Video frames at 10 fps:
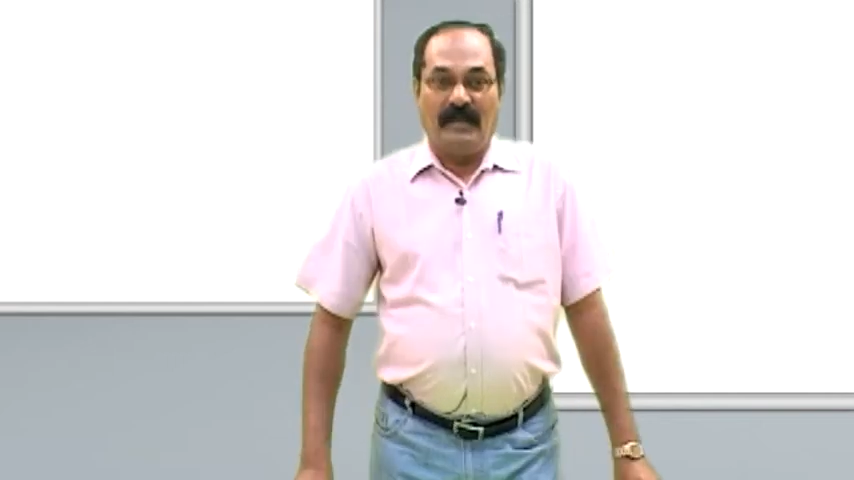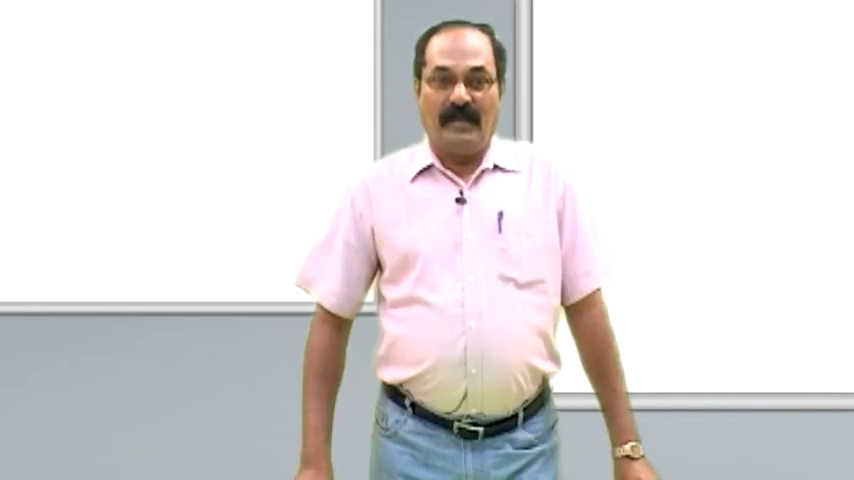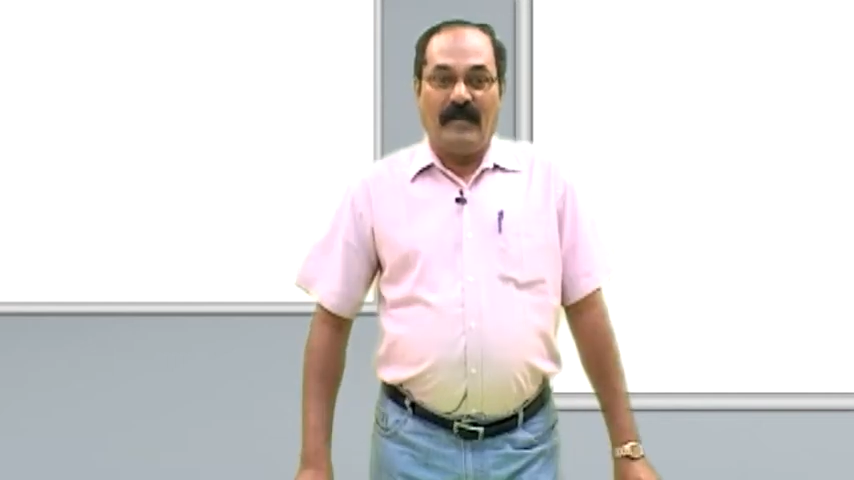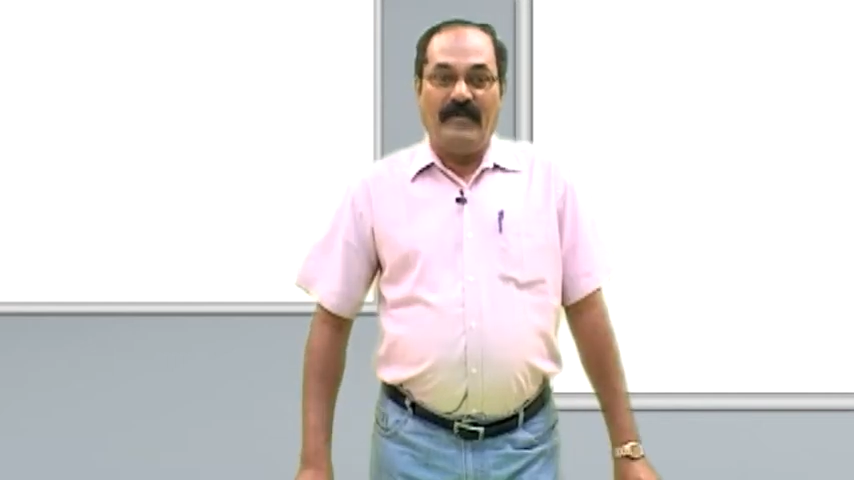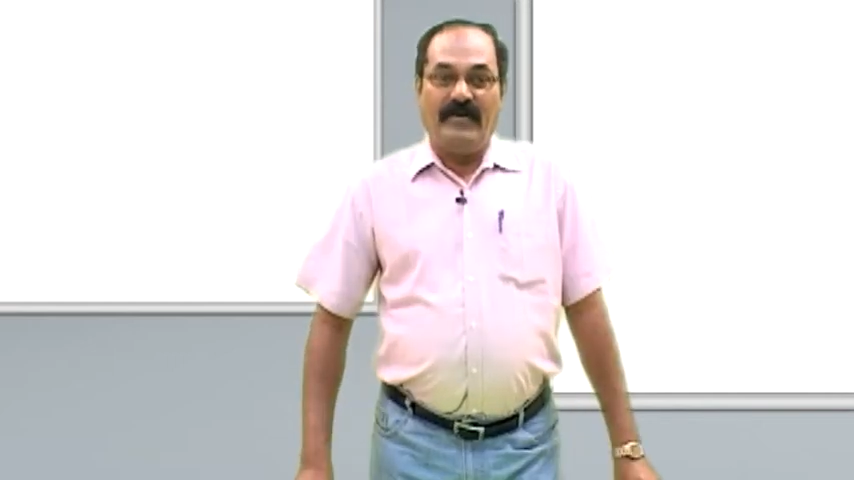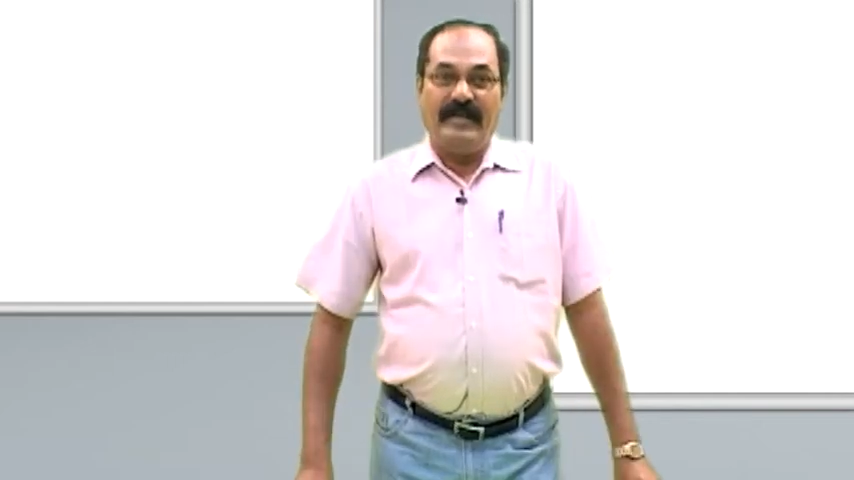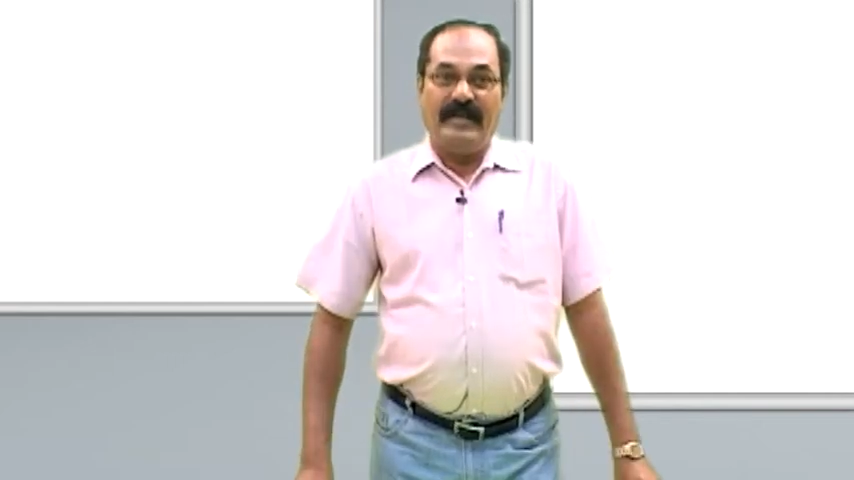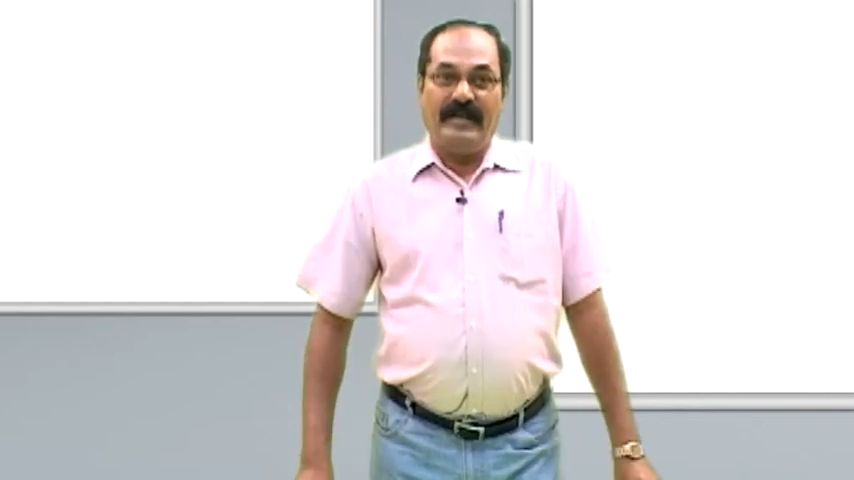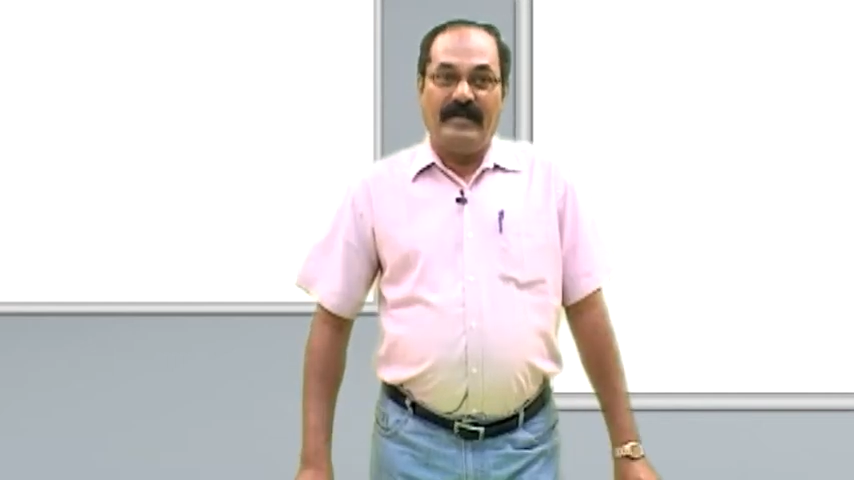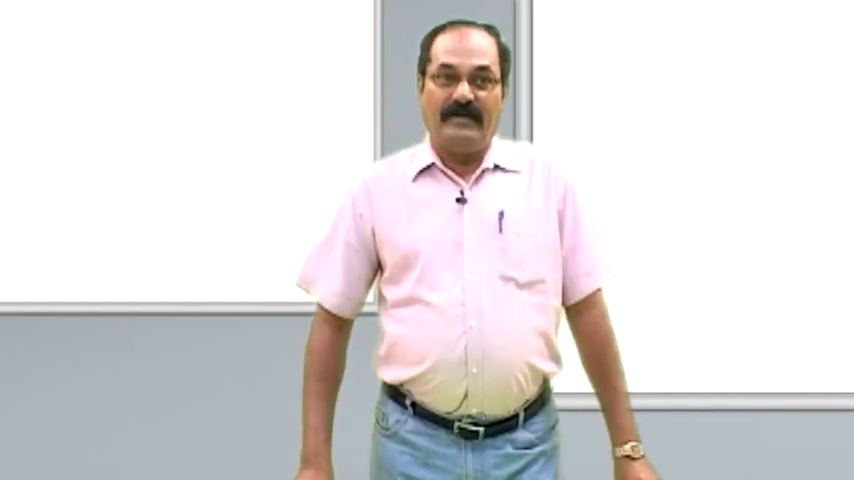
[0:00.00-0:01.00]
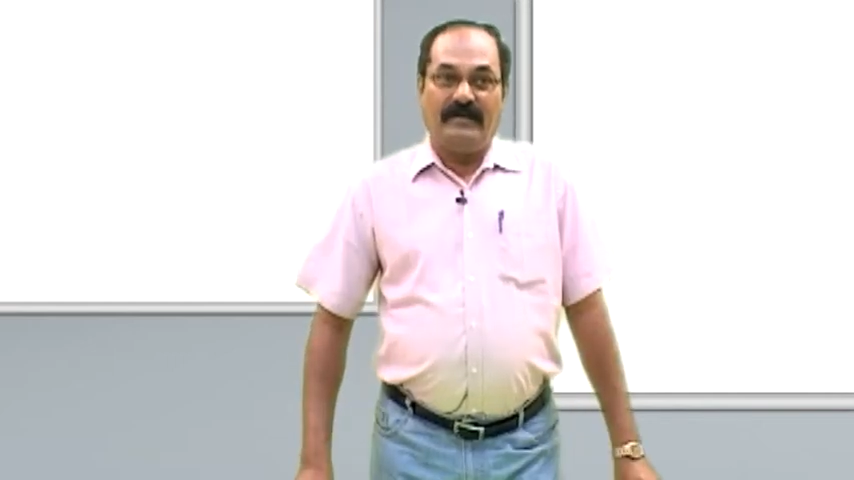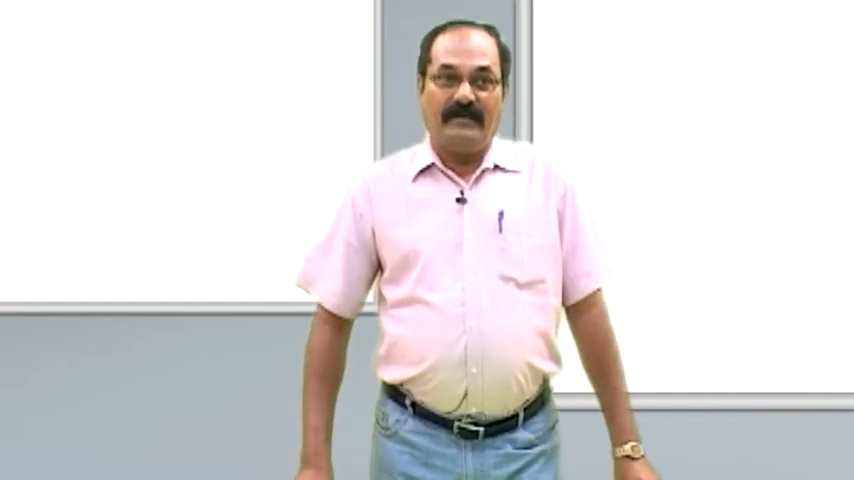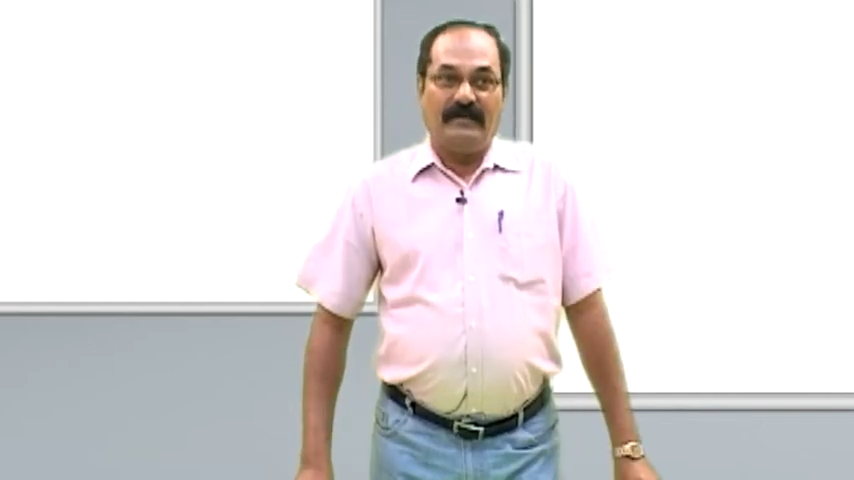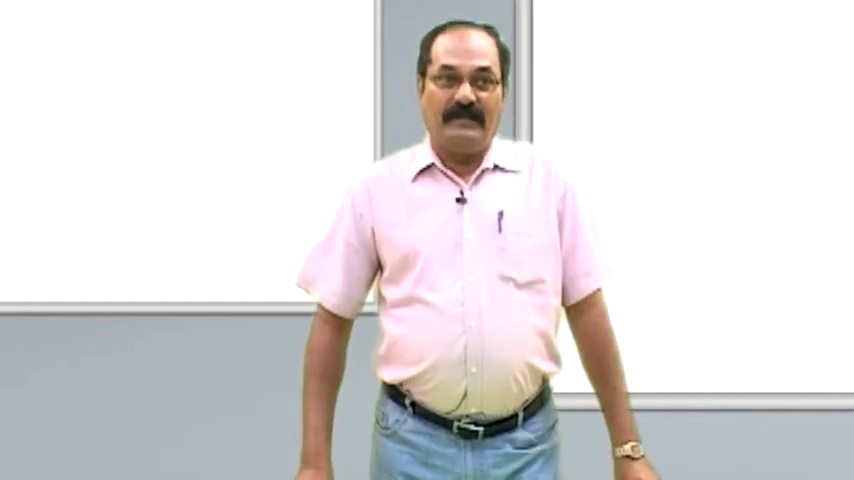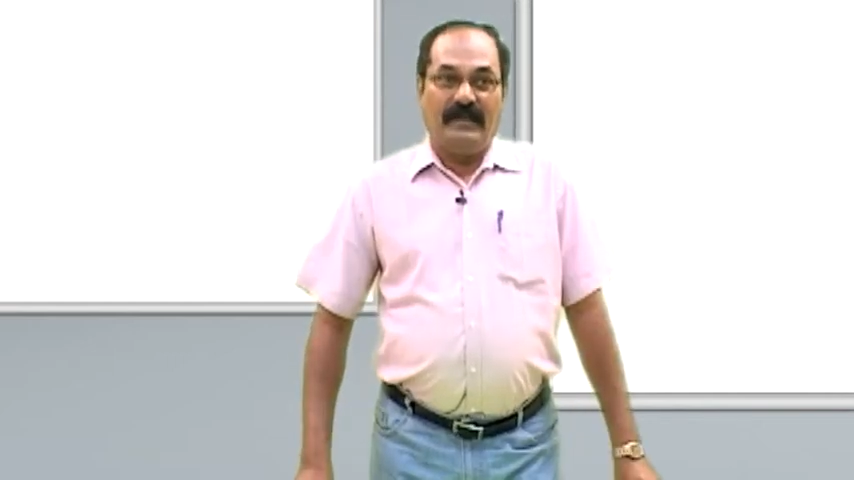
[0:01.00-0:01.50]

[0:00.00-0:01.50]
Community radio